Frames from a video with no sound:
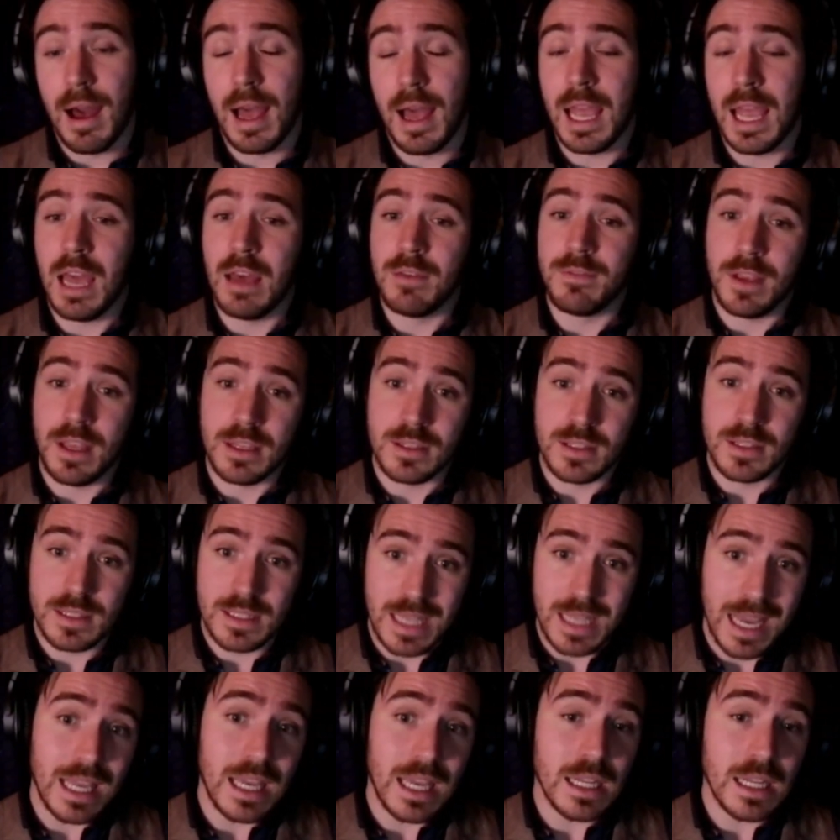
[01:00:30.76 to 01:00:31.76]
I have a
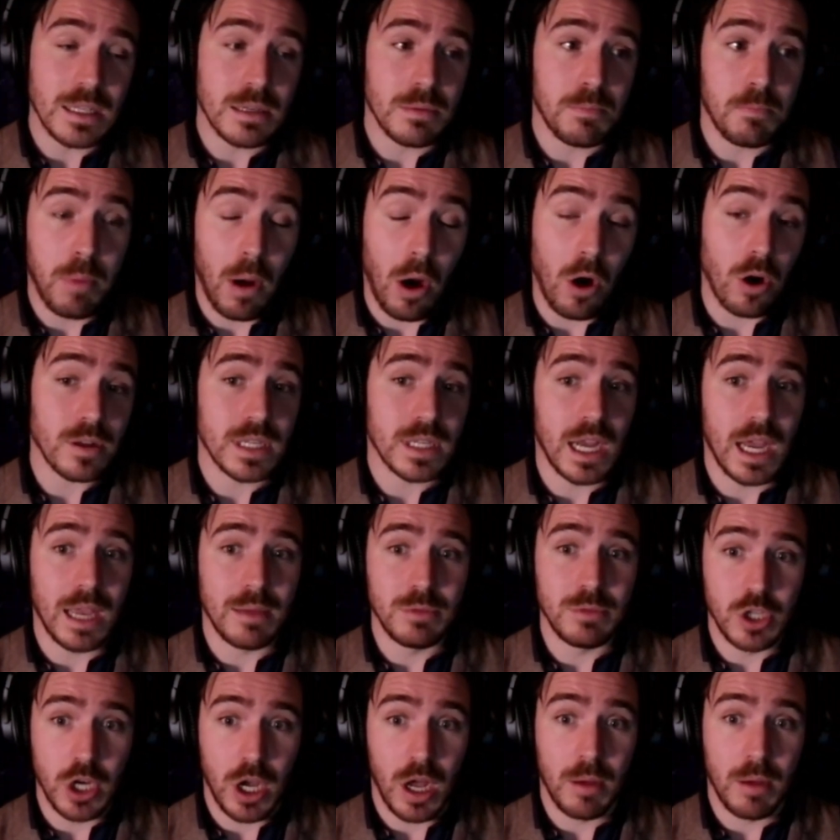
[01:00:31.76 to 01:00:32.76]
second
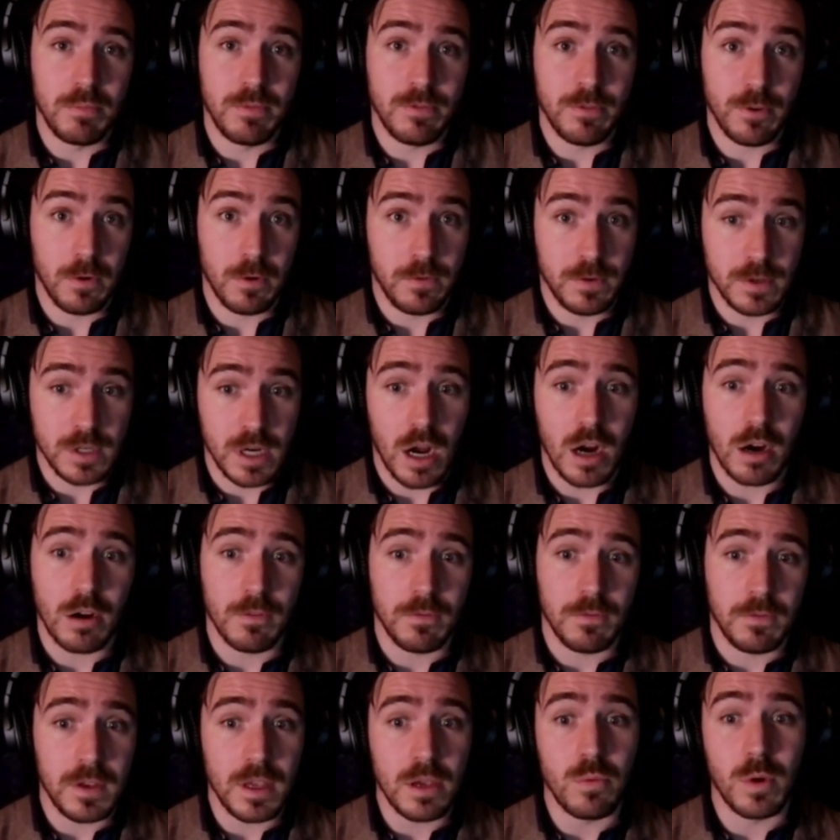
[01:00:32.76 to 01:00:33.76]
part-time job for
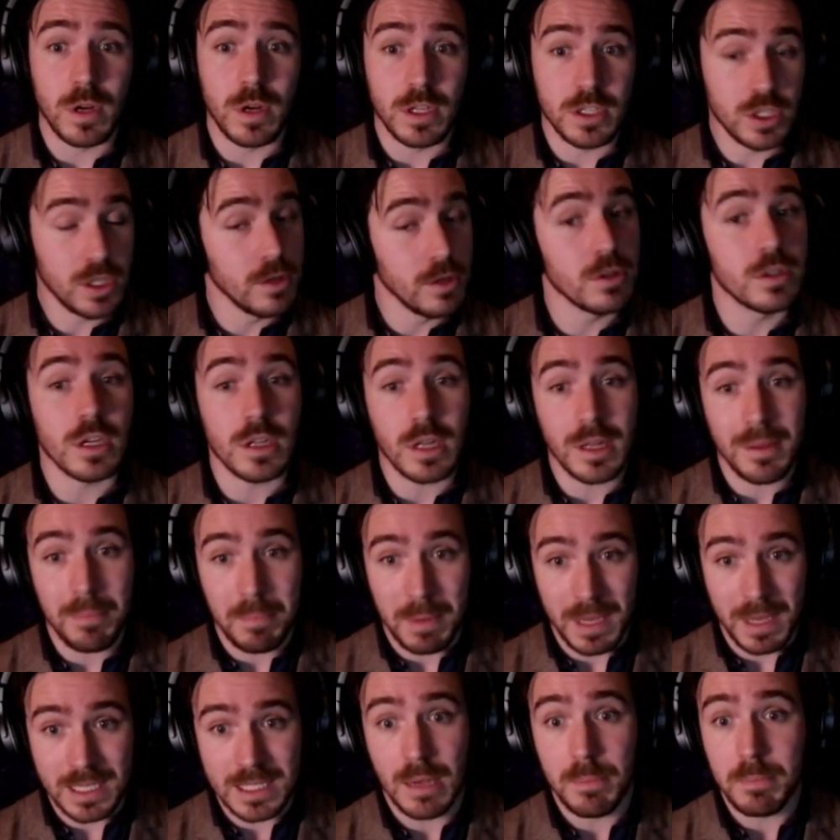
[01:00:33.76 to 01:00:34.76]
photography, which usually
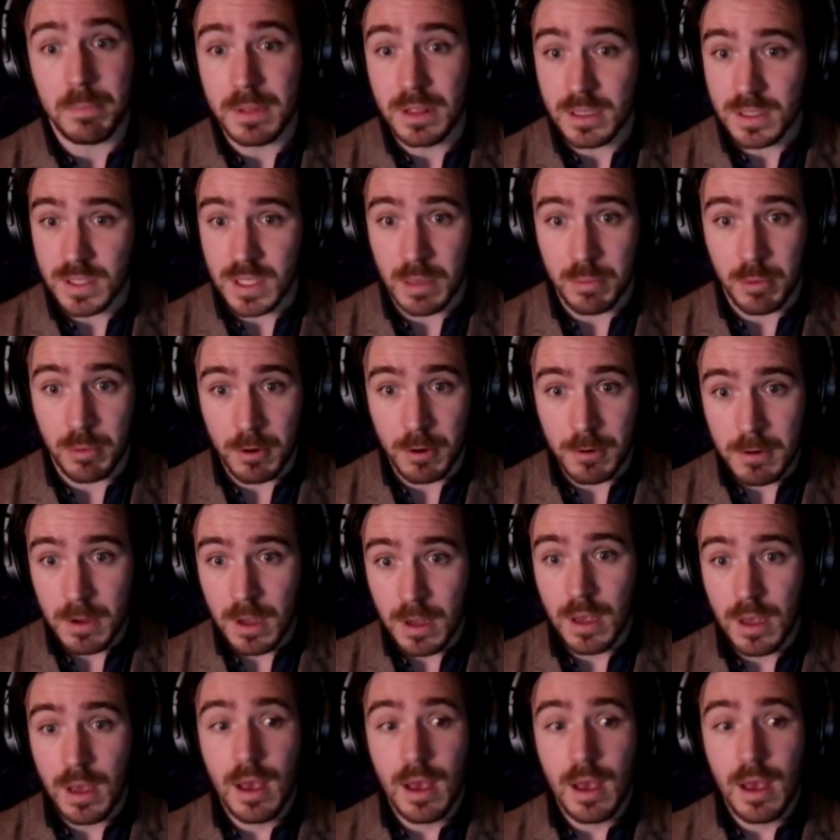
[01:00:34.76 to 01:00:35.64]
picks up in the summer.